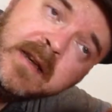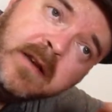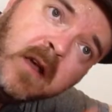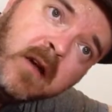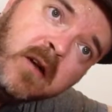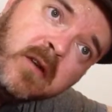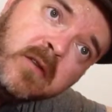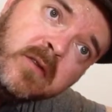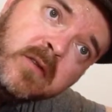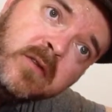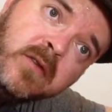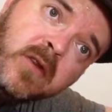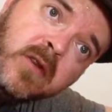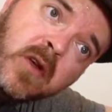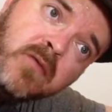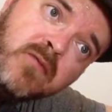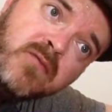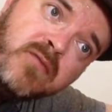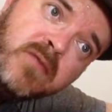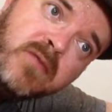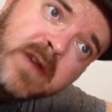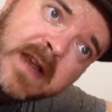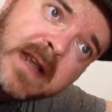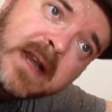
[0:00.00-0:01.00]
Not
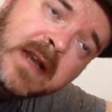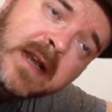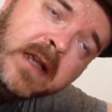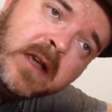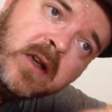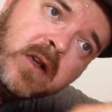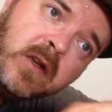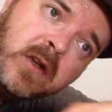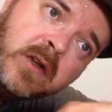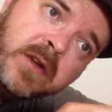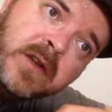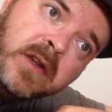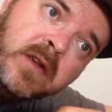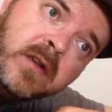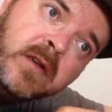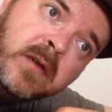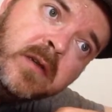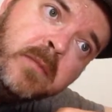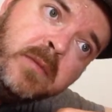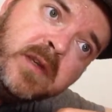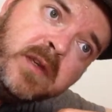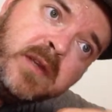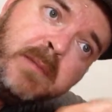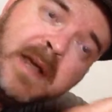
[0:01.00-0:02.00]
really a good
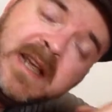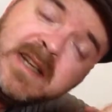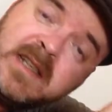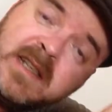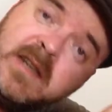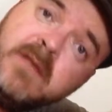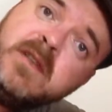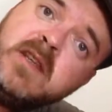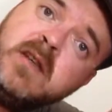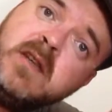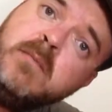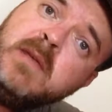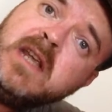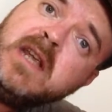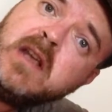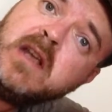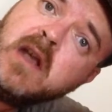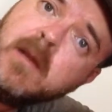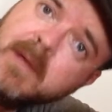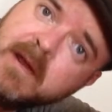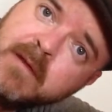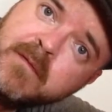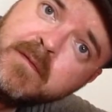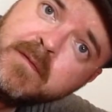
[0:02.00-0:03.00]
perspective to be
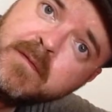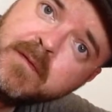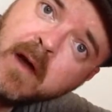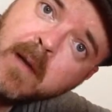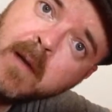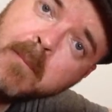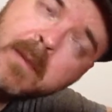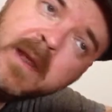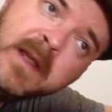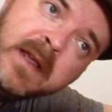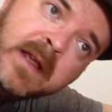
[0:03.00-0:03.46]
coming from,